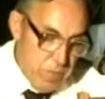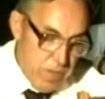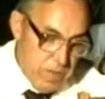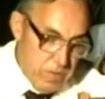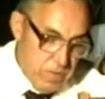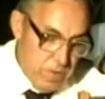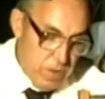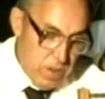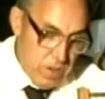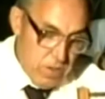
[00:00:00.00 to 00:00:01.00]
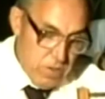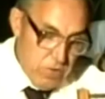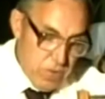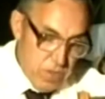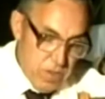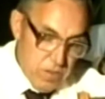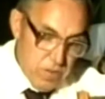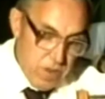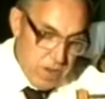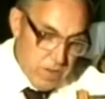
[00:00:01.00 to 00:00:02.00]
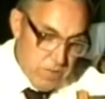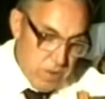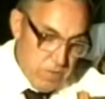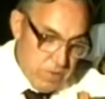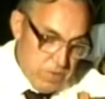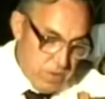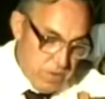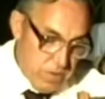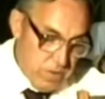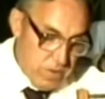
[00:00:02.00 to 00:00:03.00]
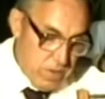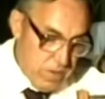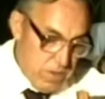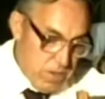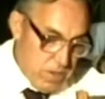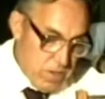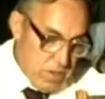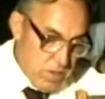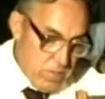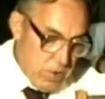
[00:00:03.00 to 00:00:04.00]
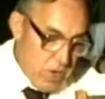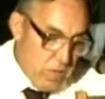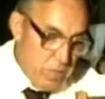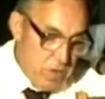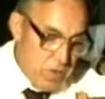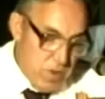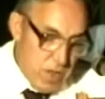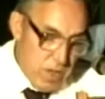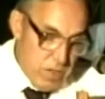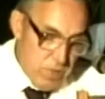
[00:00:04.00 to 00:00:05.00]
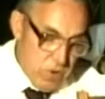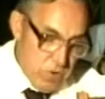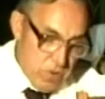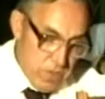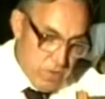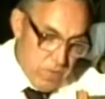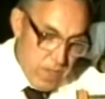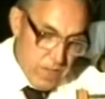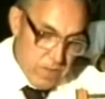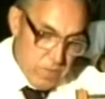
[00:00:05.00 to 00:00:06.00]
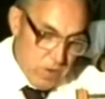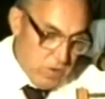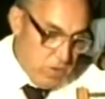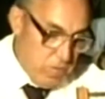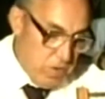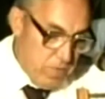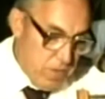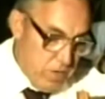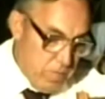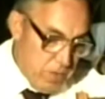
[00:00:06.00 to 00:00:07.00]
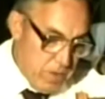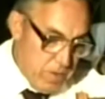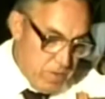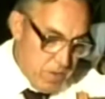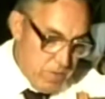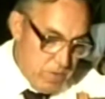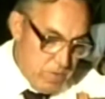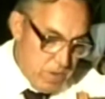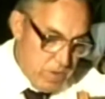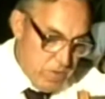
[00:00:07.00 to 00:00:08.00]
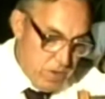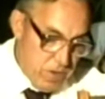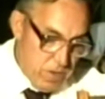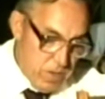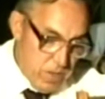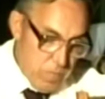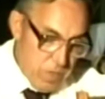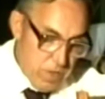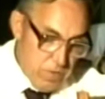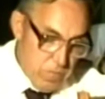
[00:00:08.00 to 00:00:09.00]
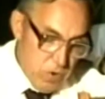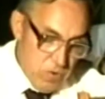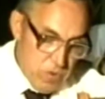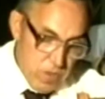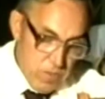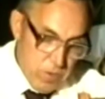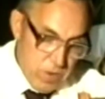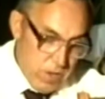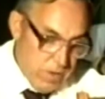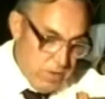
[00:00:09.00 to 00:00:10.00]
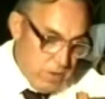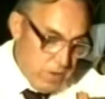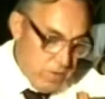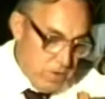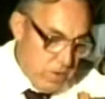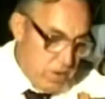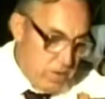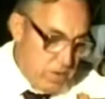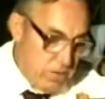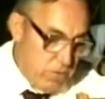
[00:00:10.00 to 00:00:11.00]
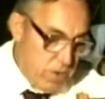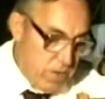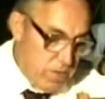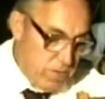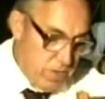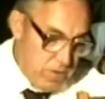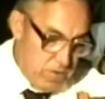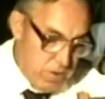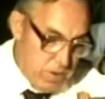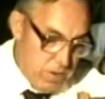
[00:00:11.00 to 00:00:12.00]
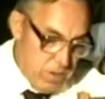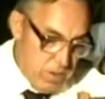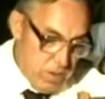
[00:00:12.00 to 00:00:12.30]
to their patients using Quranic references. Muhammad could not have known these facts about human development in the 7th century because most of them were not discovered until the 20th century.